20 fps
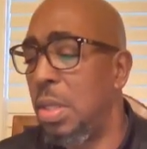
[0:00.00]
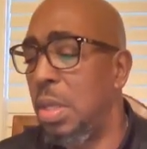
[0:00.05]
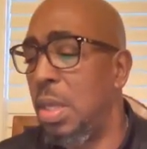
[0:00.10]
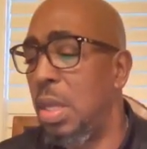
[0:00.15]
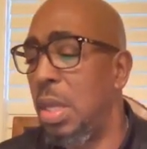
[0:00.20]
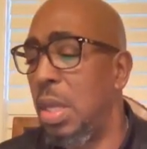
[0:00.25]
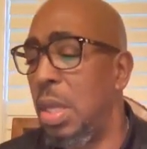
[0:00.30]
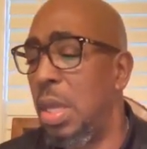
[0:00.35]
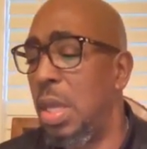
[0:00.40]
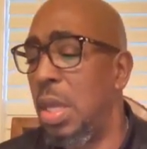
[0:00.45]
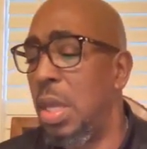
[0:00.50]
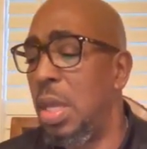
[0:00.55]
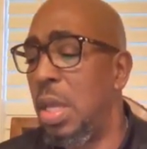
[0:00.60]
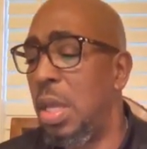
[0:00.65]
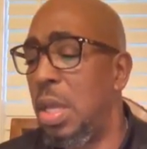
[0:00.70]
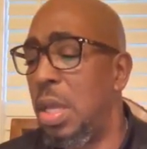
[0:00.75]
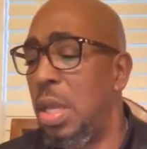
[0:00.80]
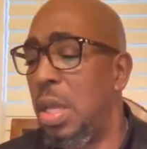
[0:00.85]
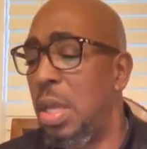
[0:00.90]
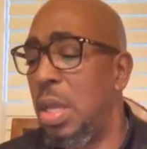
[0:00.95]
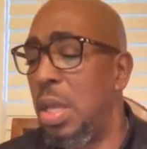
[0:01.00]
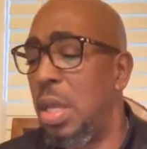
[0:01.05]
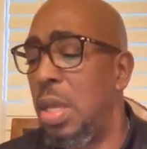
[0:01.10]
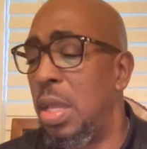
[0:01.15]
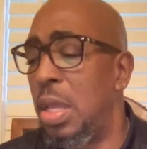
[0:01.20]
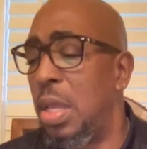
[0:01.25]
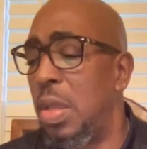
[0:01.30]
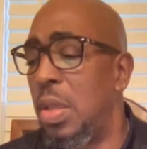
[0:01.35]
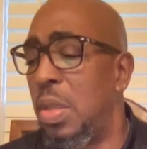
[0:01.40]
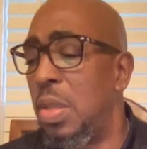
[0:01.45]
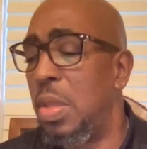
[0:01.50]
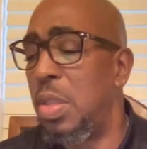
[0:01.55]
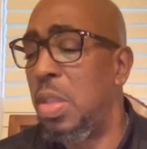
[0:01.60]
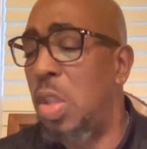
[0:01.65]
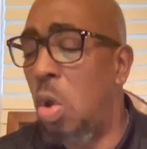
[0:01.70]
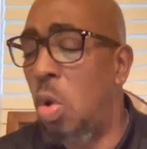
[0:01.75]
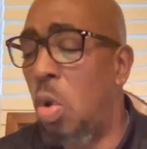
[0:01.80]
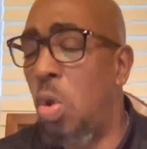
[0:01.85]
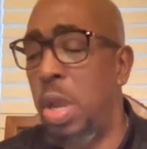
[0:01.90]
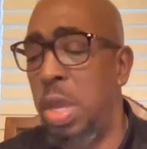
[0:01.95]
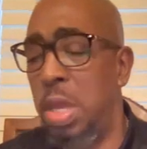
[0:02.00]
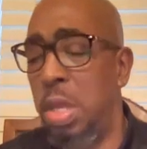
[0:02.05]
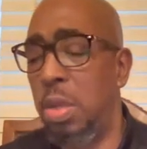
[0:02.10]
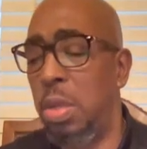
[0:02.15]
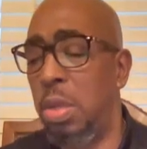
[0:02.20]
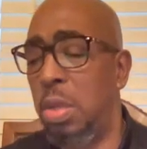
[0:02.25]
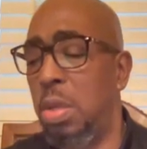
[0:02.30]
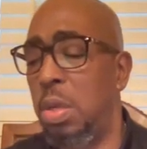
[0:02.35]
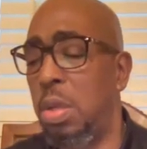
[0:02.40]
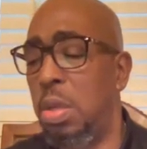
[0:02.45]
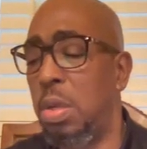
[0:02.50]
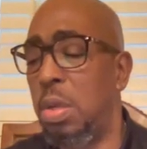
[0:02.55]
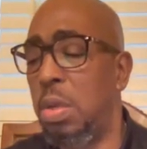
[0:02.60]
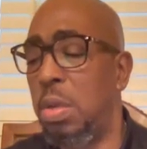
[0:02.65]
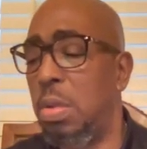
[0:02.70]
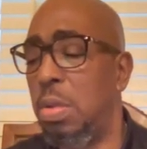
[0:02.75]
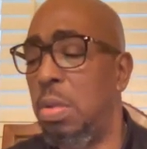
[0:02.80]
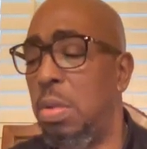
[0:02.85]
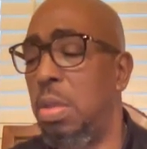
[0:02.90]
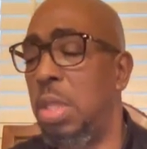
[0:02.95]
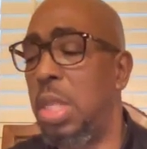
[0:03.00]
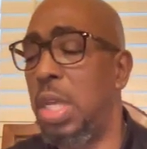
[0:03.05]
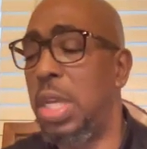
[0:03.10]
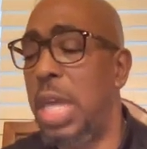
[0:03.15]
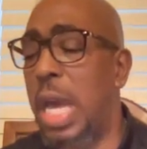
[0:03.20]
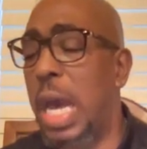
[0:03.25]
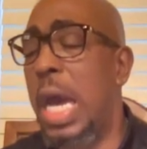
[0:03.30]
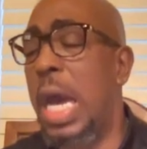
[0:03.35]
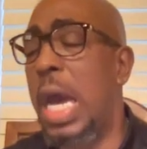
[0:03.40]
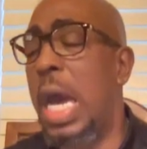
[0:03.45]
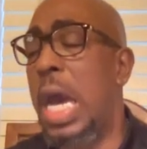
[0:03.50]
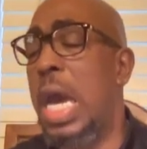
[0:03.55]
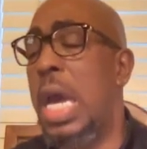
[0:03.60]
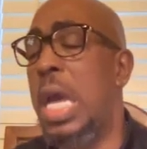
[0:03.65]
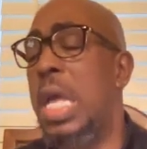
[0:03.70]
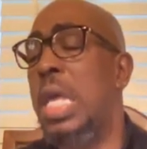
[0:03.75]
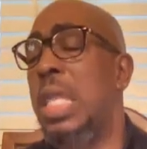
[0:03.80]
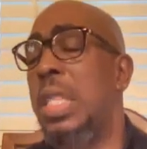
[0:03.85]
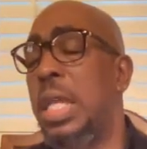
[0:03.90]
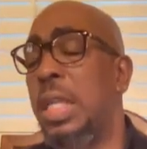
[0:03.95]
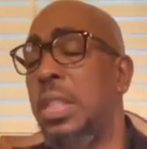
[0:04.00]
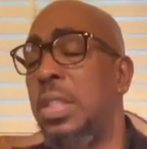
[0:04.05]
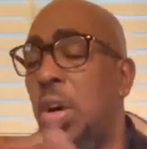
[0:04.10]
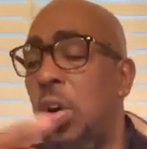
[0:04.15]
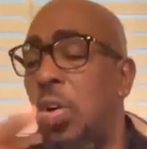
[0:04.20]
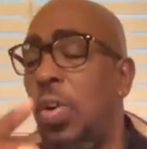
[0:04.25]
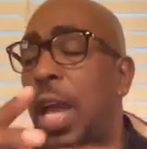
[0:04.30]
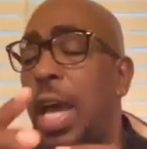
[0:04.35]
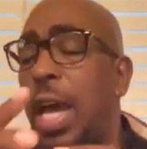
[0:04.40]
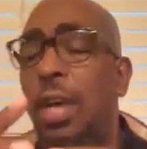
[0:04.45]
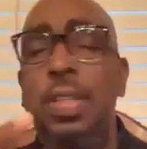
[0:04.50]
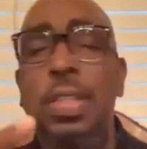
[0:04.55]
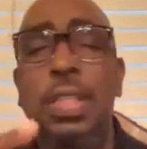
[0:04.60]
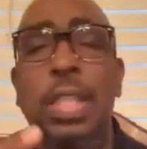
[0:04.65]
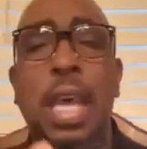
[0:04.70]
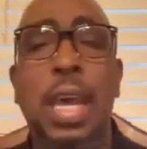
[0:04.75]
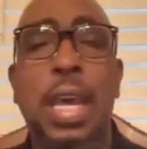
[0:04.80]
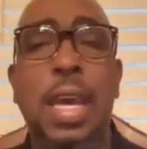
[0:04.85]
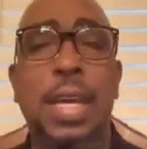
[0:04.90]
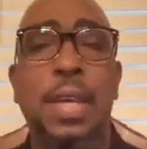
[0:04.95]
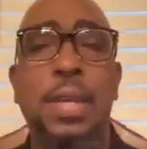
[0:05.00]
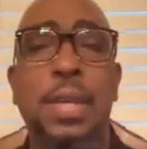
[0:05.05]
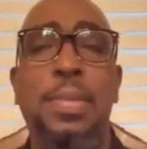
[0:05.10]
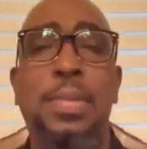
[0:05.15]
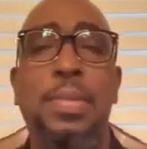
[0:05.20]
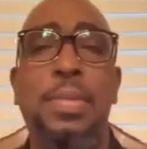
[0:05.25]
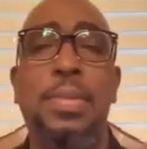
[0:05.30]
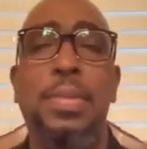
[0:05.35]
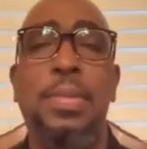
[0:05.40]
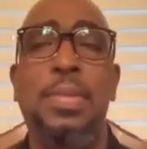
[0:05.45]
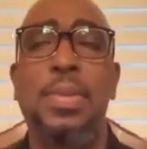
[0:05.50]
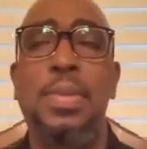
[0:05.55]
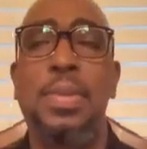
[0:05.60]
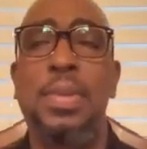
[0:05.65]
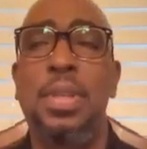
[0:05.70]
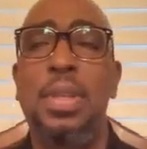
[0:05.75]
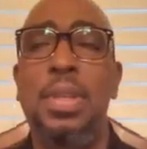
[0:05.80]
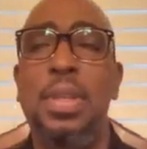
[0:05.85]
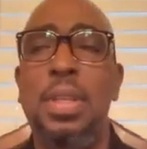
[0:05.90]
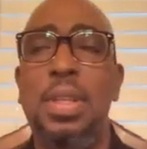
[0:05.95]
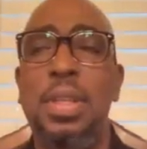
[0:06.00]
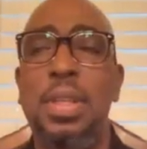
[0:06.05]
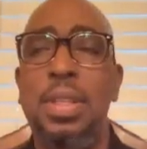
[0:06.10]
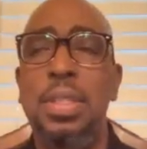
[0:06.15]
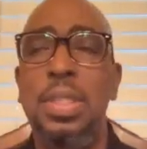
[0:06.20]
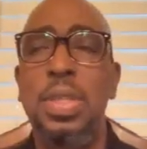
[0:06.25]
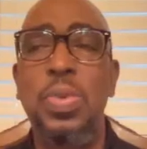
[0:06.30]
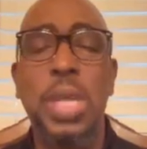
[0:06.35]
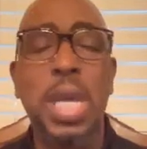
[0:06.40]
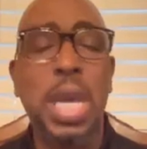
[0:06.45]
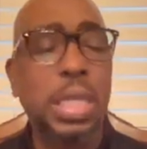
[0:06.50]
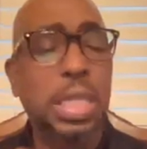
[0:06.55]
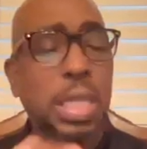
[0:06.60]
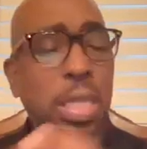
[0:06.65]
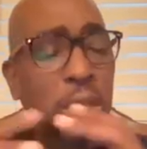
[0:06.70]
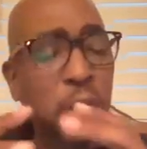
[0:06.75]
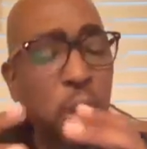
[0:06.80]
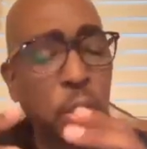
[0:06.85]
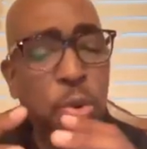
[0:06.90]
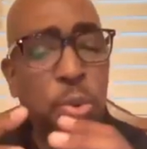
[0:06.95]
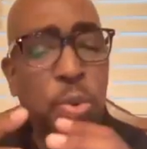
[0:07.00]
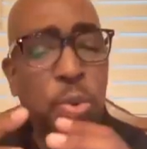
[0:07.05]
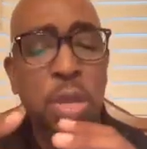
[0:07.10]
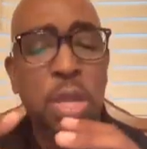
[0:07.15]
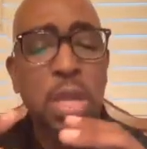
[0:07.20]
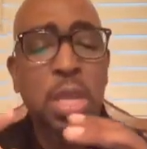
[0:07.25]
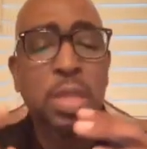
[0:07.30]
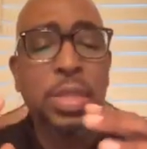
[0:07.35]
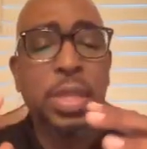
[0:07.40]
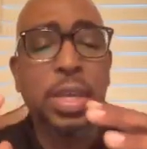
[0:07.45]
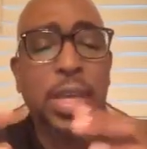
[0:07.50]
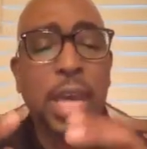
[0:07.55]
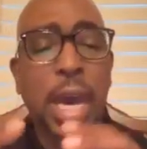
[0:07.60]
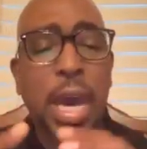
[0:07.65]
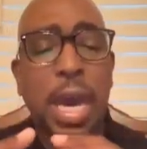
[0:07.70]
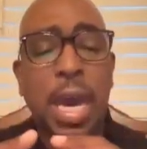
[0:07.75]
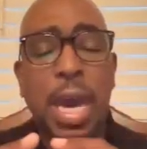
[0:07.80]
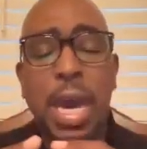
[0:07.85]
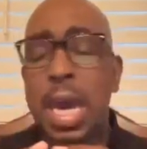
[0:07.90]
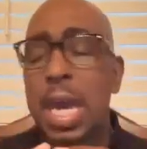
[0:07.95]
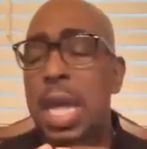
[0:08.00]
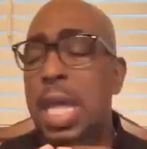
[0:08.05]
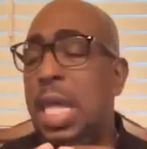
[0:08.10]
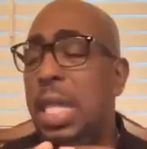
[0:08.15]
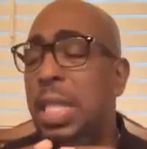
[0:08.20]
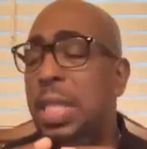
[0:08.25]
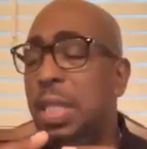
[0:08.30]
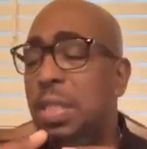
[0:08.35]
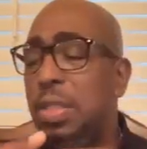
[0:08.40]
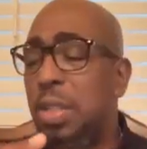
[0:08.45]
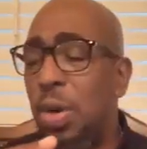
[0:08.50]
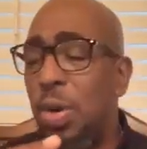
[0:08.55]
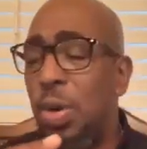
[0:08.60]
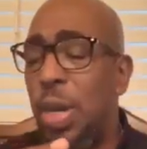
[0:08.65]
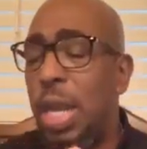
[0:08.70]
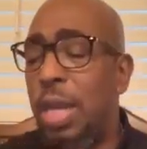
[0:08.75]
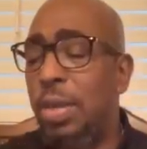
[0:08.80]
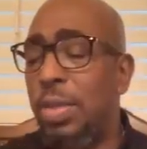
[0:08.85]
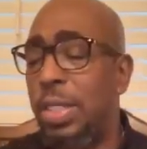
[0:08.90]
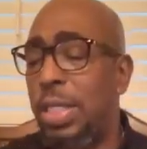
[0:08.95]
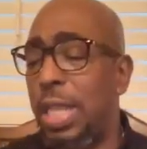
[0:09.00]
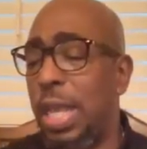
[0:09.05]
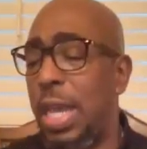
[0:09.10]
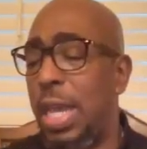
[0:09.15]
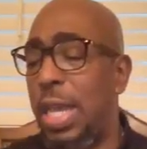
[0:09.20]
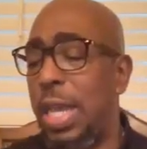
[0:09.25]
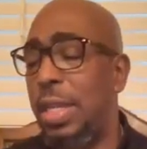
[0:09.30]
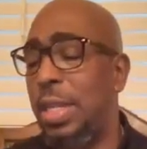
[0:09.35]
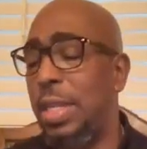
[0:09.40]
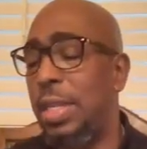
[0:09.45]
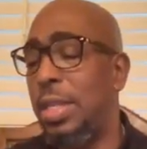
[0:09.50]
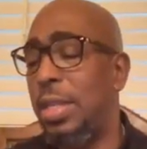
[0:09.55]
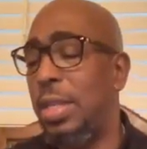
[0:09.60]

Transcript: See? Knowing the God that's on our side. See, we got to know the God that's on our side.